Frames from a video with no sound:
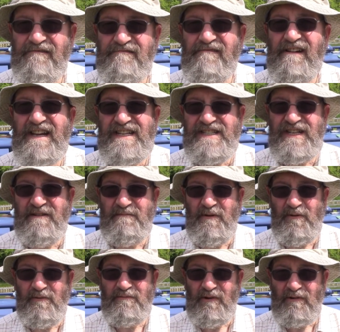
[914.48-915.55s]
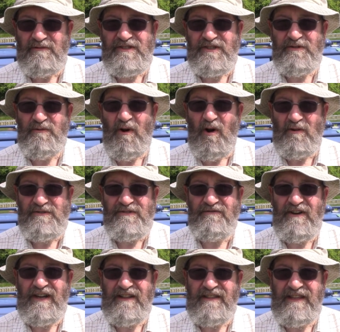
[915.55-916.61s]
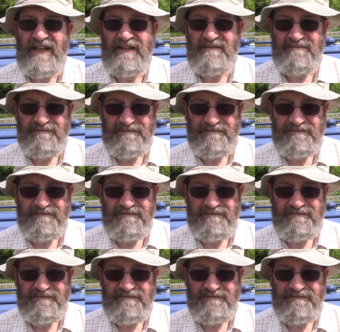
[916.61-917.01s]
reasonable, not too hot or anything.